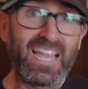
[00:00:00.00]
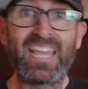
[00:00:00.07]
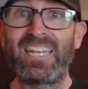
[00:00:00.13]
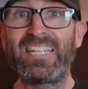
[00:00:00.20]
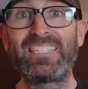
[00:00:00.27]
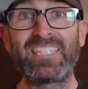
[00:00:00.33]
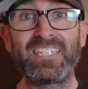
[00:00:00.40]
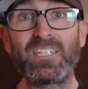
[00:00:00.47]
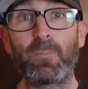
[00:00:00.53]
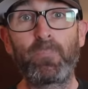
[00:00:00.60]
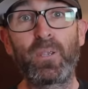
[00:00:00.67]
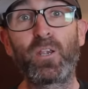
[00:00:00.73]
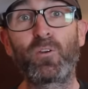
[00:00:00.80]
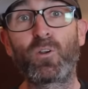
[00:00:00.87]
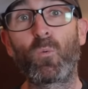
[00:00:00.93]
and he didn't
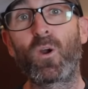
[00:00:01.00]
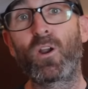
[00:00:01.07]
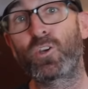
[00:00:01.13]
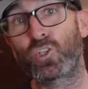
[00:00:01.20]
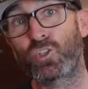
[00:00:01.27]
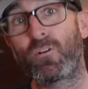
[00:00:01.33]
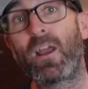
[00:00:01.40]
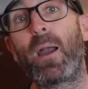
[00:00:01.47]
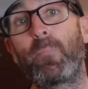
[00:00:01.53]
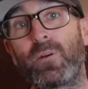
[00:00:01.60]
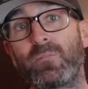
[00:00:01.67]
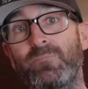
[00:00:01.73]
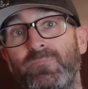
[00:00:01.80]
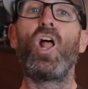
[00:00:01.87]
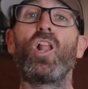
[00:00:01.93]
appear to wear a strap.
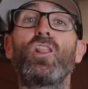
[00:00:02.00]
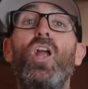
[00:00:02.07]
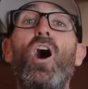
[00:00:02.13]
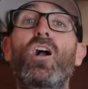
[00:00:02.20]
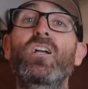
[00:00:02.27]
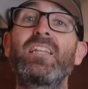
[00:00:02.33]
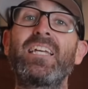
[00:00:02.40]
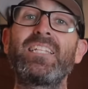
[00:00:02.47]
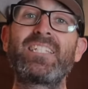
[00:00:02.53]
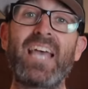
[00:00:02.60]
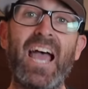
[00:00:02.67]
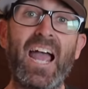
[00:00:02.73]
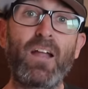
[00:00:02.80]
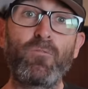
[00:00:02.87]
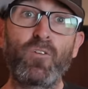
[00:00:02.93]
Lachlan's
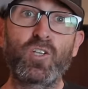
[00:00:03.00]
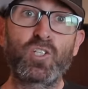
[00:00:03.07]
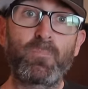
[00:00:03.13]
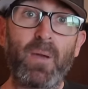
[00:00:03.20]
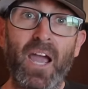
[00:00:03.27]
average